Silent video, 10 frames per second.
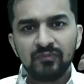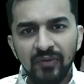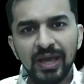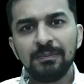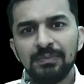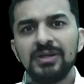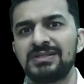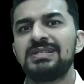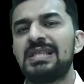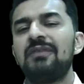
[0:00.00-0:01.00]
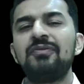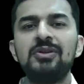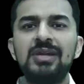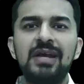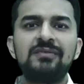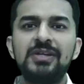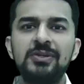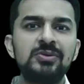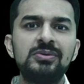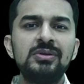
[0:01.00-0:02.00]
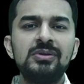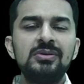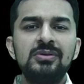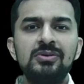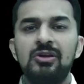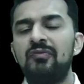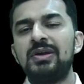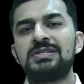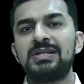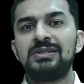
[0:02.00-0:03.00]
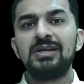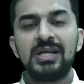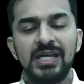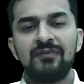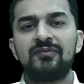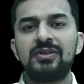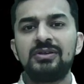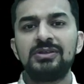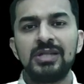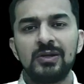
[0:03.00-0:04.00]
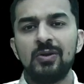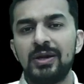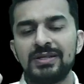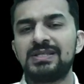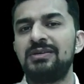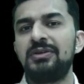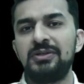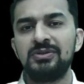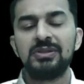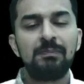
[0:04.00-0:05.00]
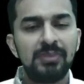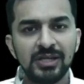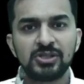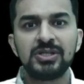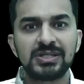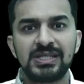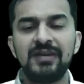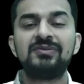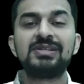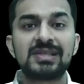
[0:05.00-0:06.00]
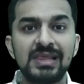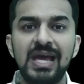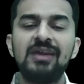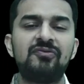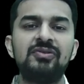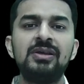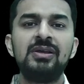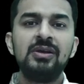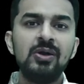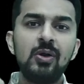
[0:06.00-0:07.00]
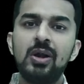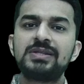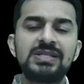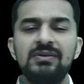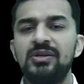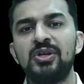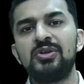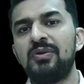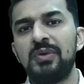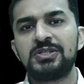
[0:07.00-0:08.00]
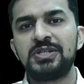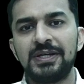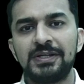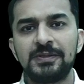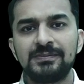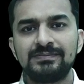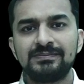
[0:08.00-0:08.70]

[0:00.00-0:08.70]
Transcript: five person's life in your life, then you you have wasted the gift that God has given you, the precious gift, this life God has given you, and you are wasting it,